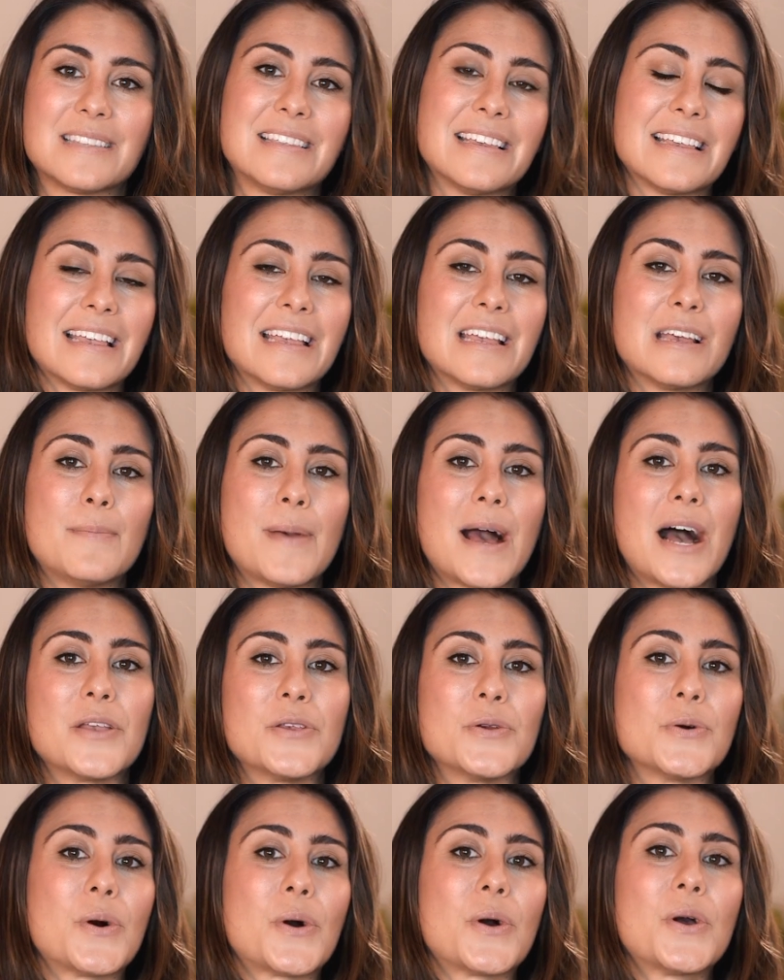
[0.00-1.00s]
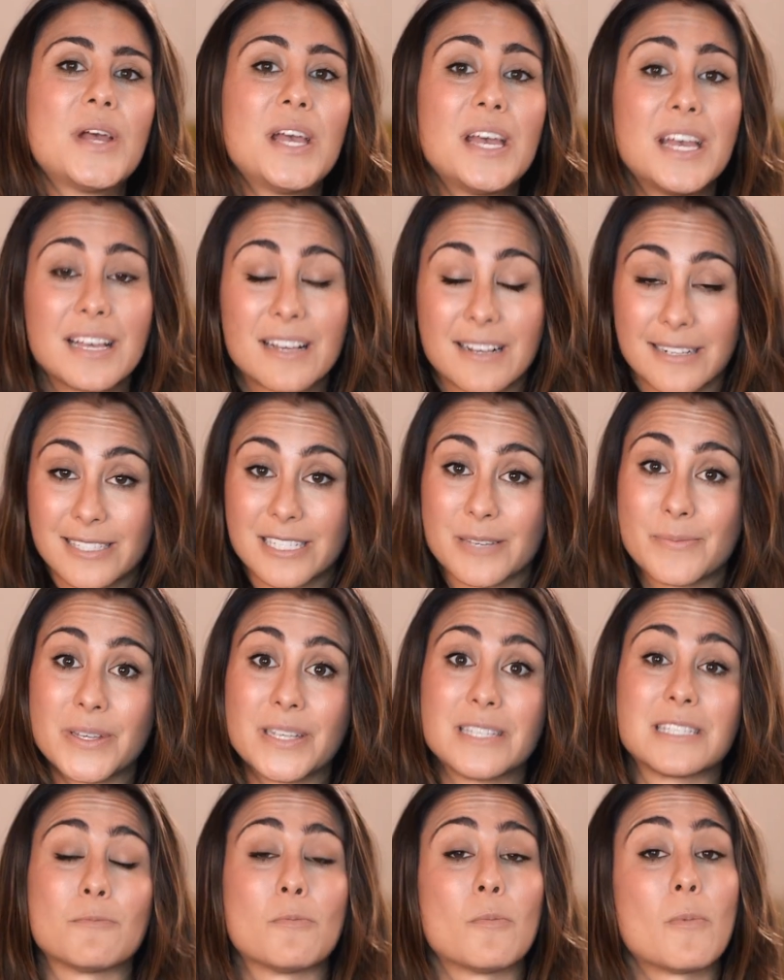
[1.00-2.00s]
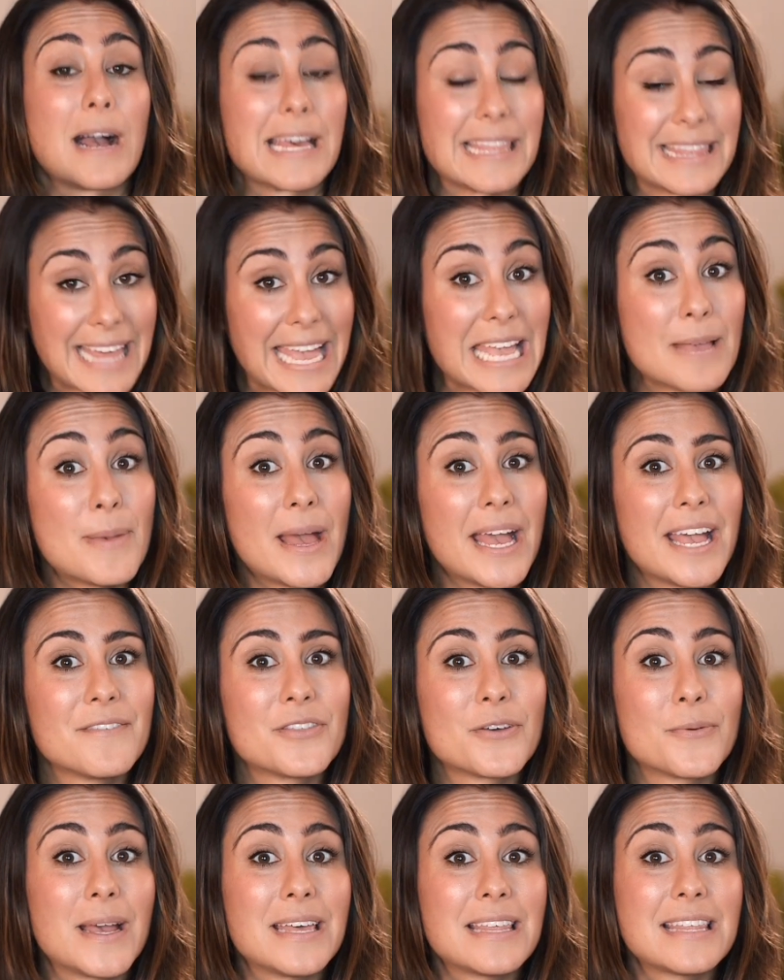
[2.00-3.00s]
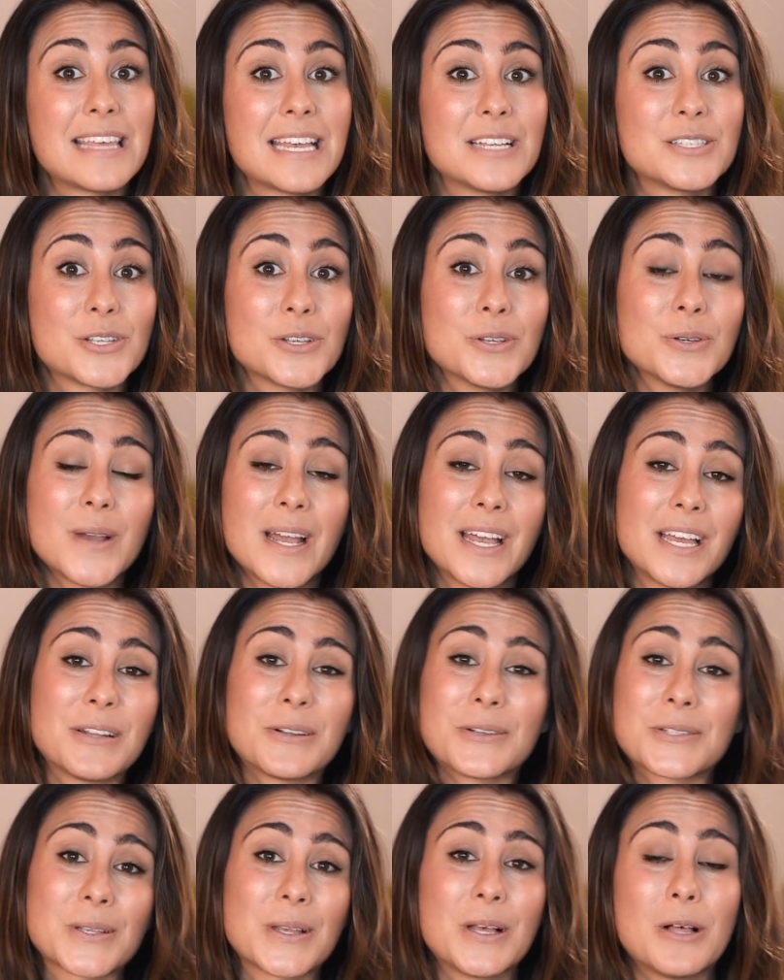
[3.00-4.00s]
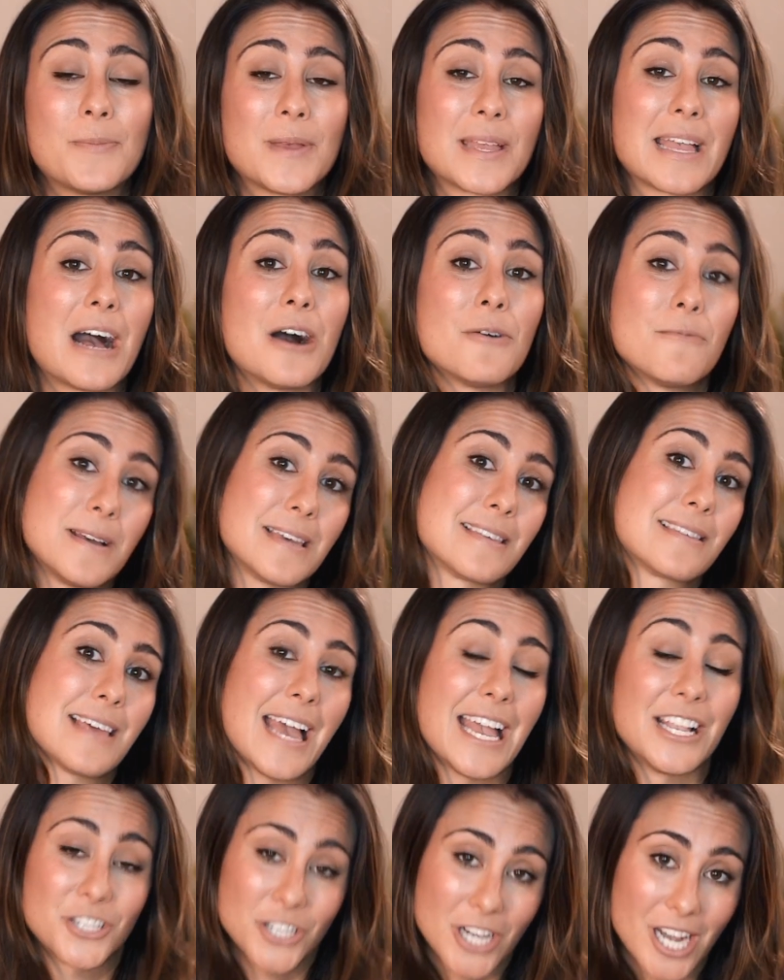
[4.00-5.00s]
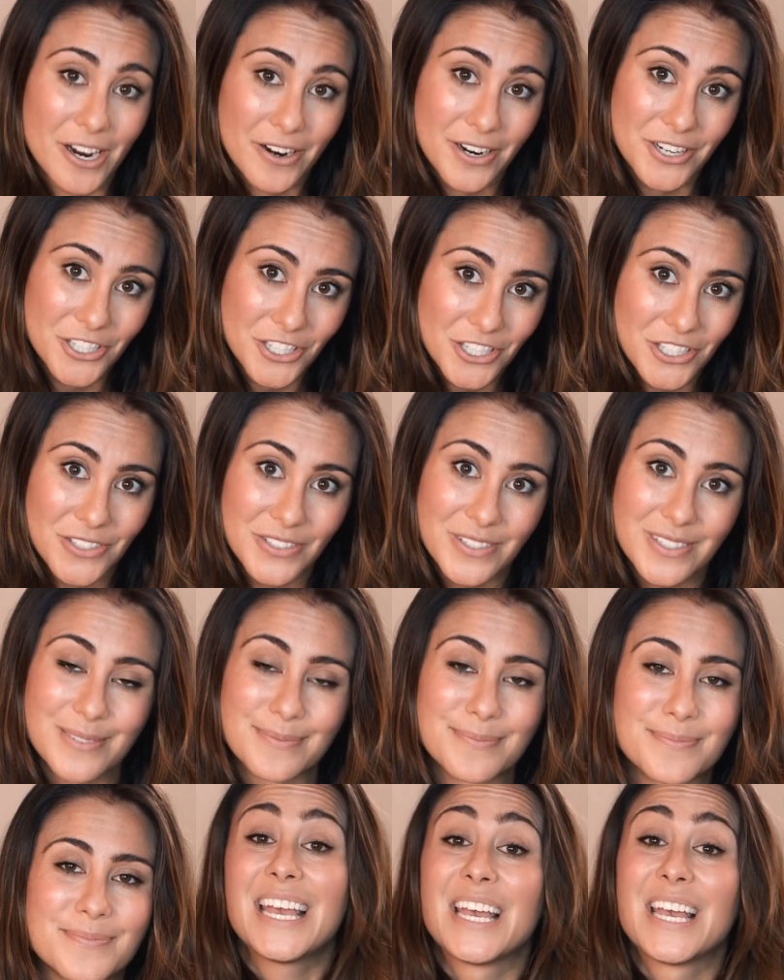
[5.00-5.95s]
to thinking about your customers and why they behave the way that they do, and also helping out with HR issues.